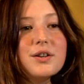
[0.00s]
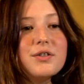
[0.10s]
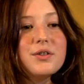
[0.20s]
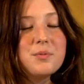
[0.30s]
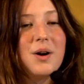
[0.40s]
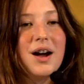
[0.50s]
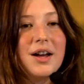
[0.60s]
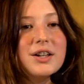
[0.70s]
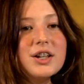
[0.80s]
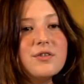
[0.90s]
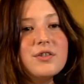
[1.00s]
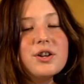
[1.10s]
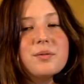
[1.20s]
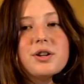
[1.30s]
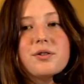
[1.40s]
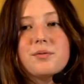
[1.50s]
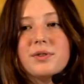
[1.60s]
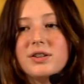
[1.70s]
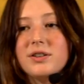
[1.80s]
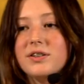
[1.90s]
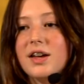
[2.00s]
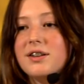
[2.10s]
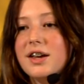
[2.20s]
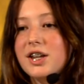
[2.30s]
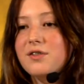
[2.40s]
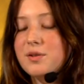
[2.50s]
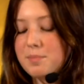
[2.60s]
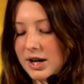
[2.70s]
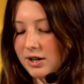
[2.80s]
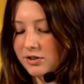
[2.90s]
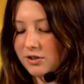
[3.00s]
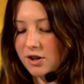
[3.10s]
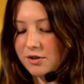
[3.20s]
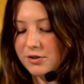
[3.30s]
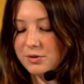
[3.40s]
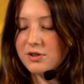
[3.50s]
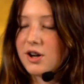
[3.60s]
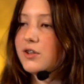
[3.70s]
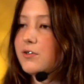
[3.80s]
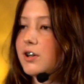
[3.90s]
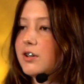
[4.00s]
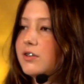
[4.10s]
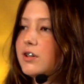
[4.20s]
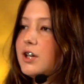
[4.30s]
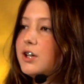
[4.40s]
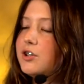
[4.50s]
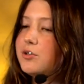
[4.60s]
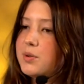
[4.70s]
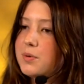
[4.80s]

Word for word: So why, even though we know the risks and negative impacts our funds cause for us, do we